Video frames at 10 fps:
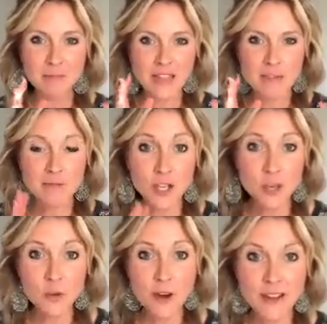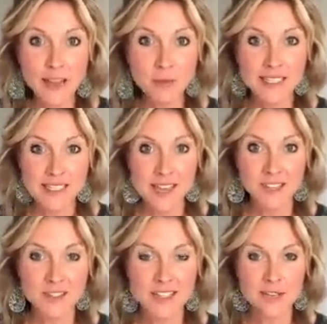If you are able to set
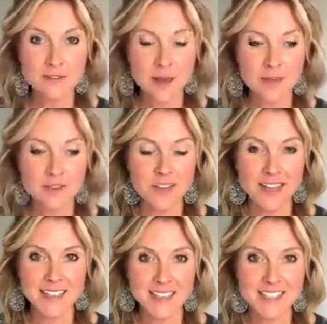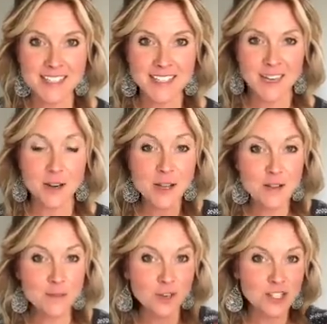yourself up, if you got an assist there
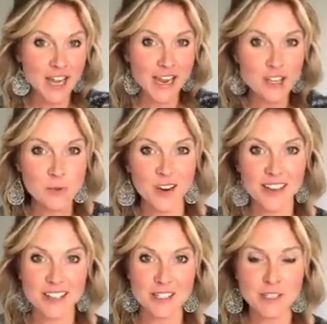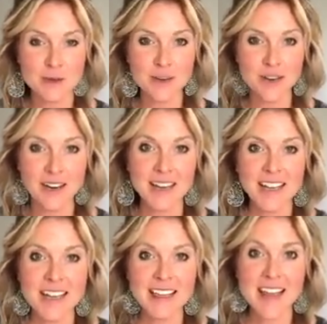for January to score,
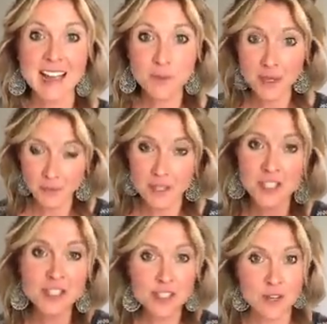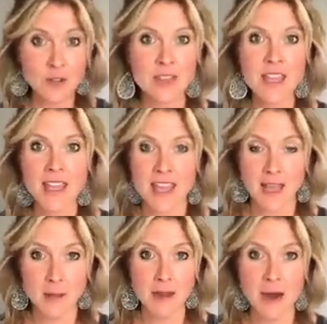that's what I want you to start thinking
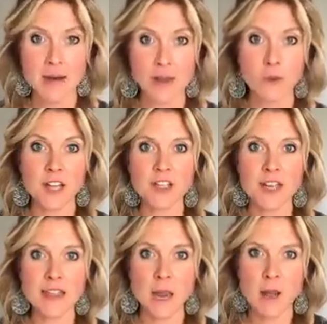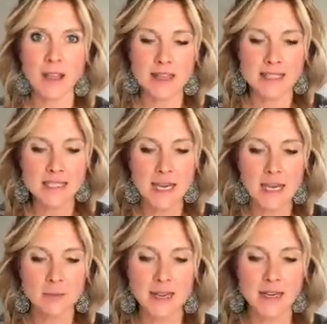about. I want you to think about this
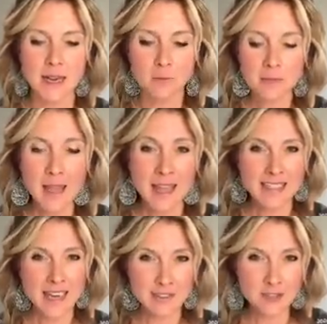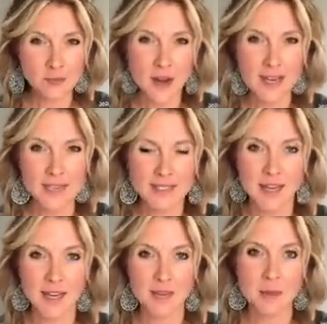time right now as kind of training
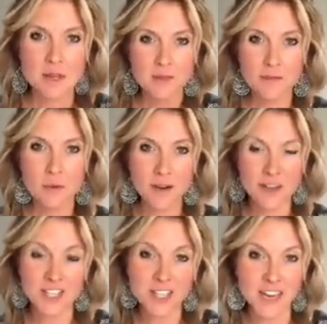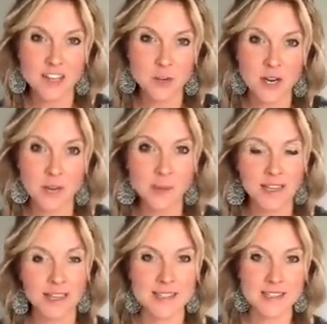time for January,
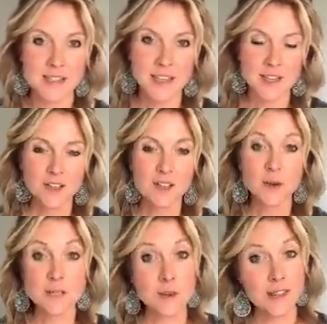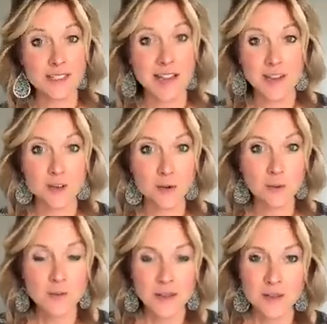because you know as well as I
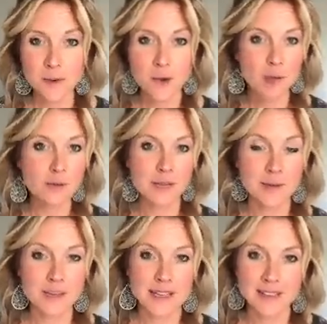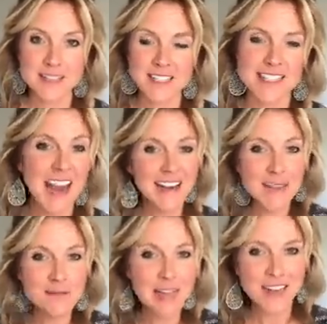do, you'll probably be signing
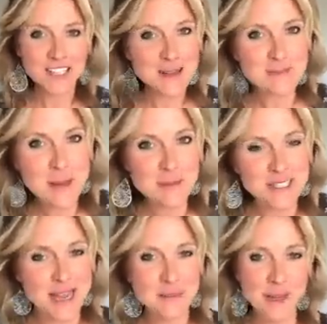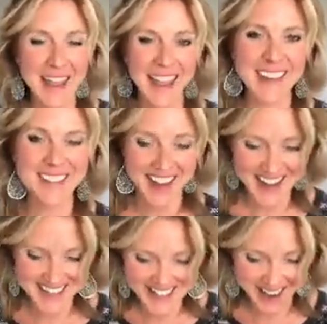up for that gym membership and
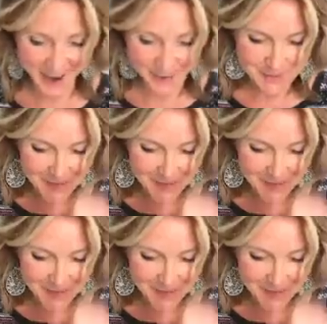ready to go.